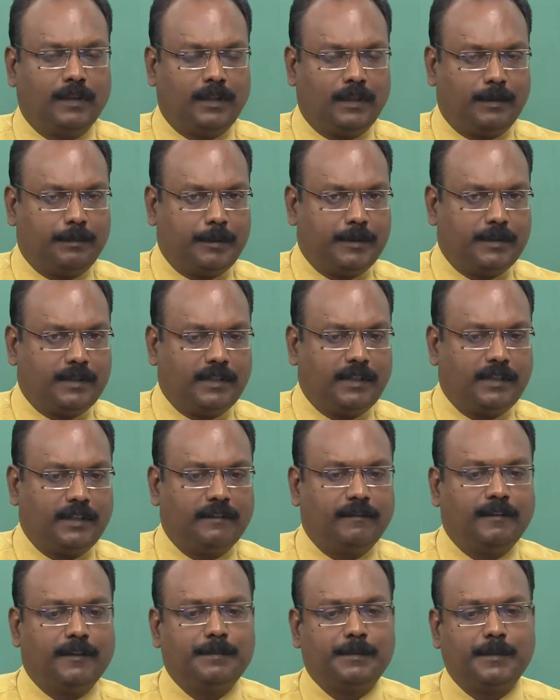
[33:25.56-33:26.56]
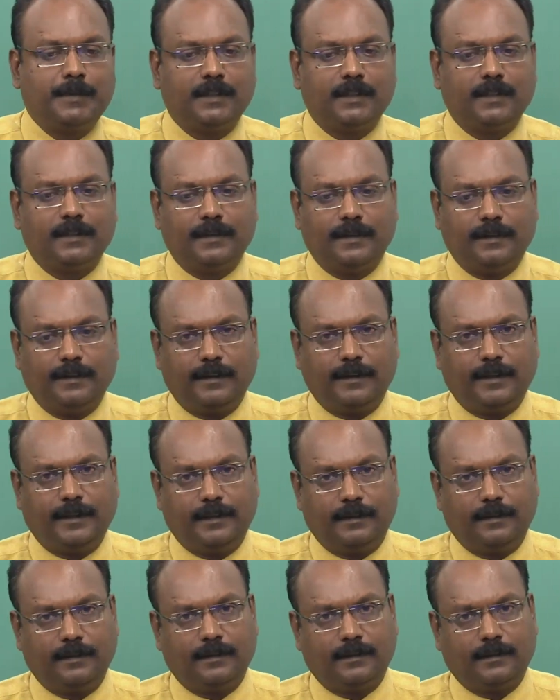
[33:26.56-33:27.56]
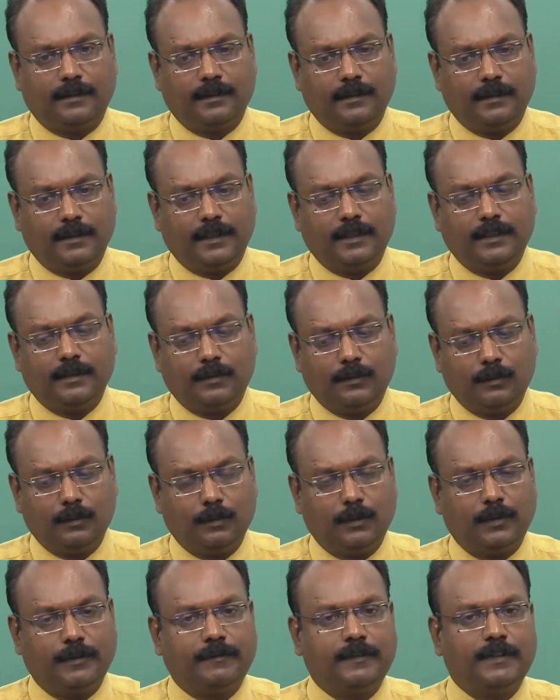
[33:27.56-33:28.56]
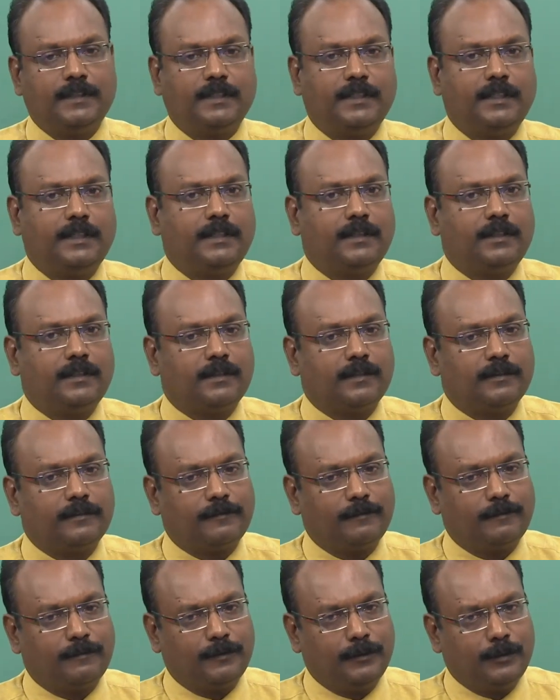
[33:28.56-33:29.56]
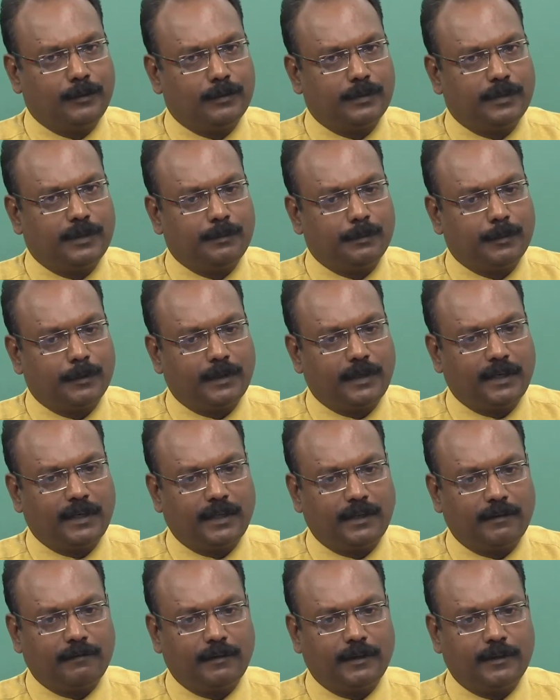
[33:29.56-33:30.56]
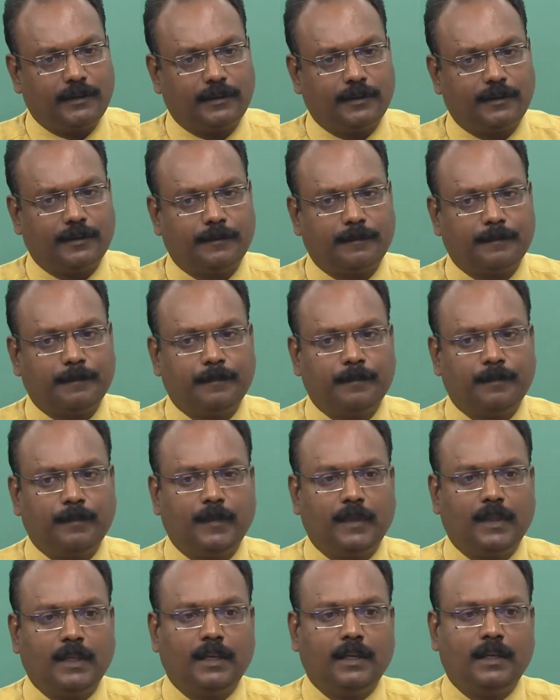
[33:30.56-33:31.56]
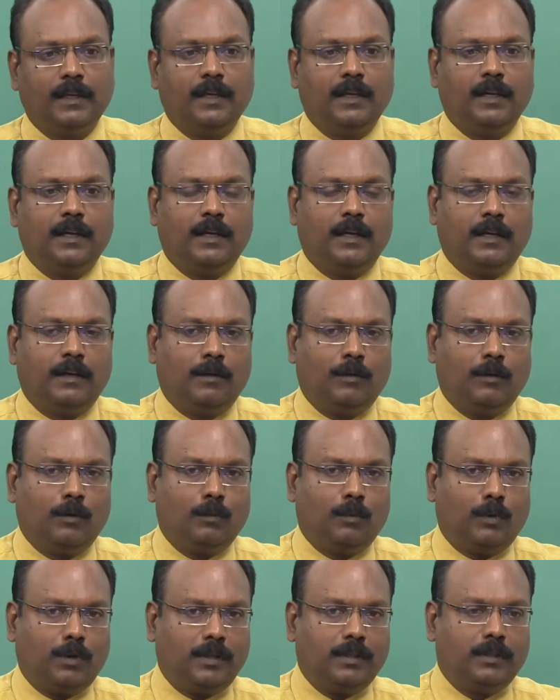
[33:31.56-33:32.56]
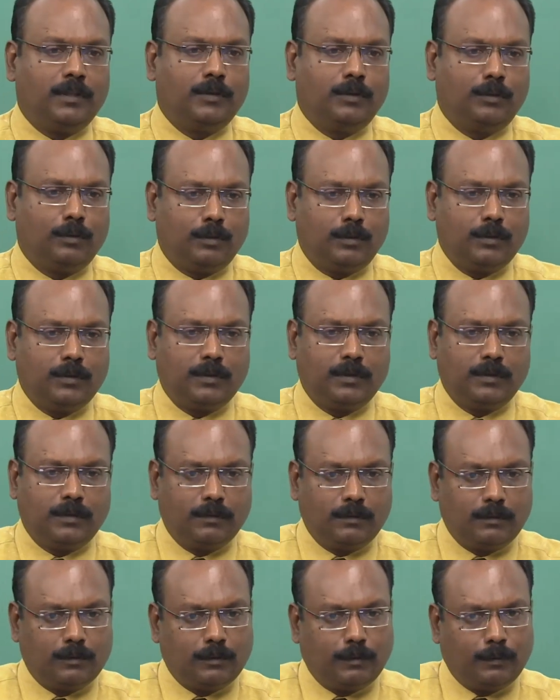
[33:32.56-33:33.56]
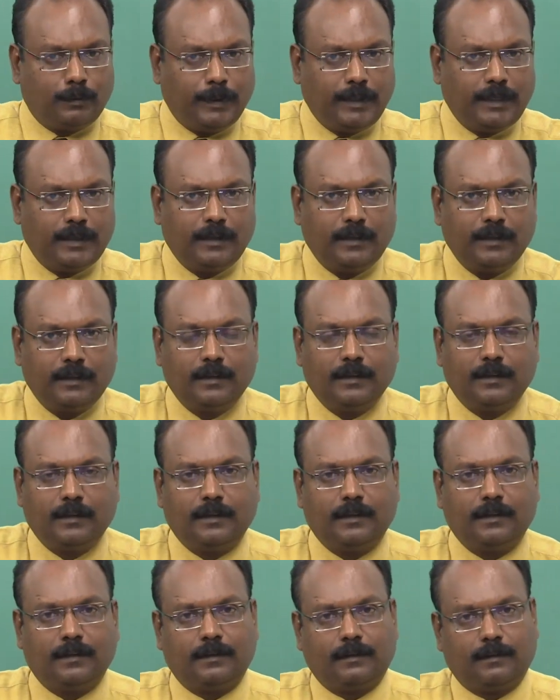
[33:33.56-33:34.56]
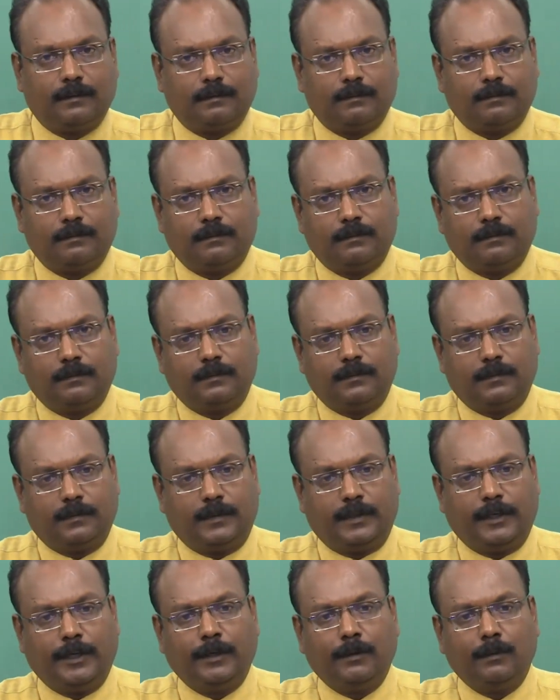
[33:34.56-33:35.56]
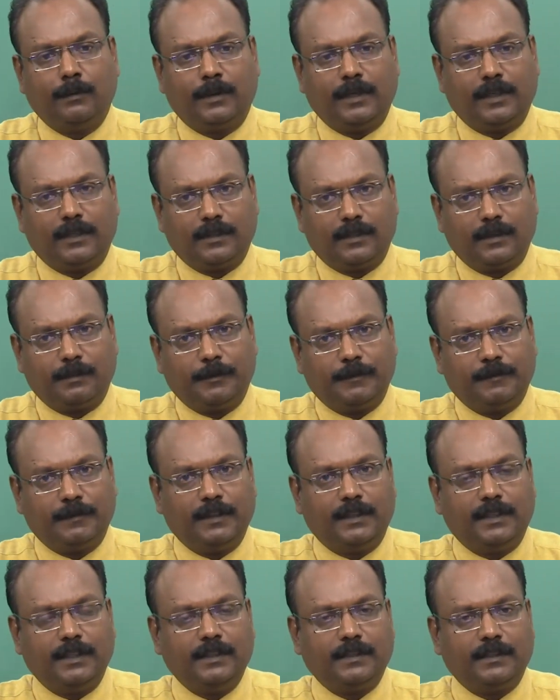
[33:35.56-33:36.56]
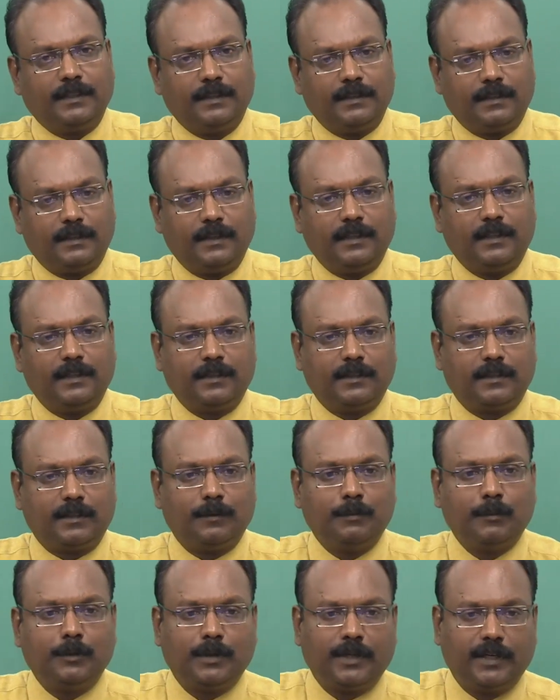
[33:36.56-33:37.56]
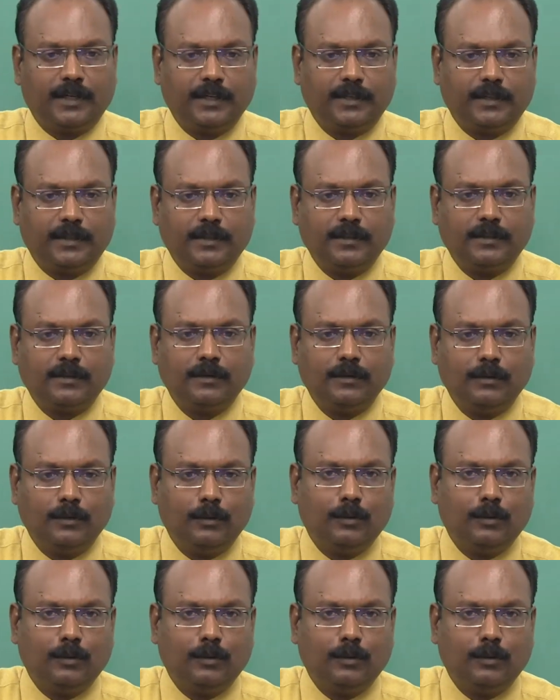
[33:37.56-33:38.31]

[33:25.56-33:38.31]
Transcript: The person develops a likeness. That is one of the secrets of using body language. What are the don'ts? Quick relook at some of the things I said and some more additions.